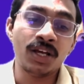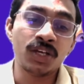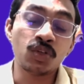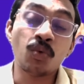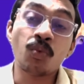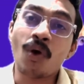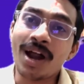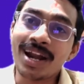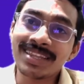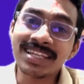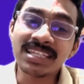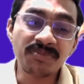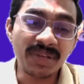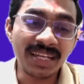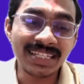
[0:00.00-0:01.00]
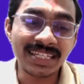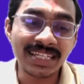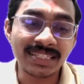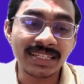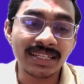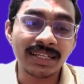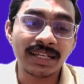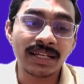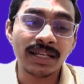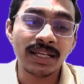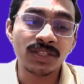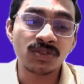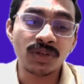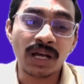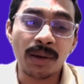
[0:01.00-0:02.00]
So what this means is,
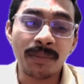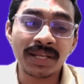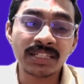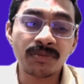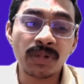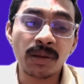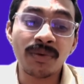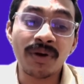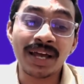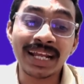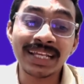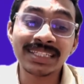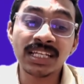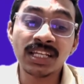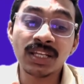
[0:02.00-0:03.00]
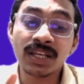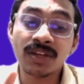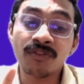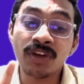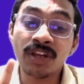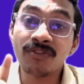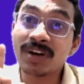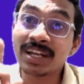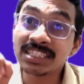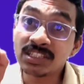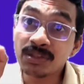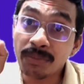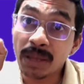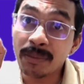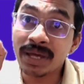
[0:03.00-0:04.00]
so comparison problem arising when one's
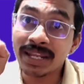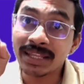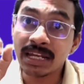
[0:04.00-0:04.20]
memory,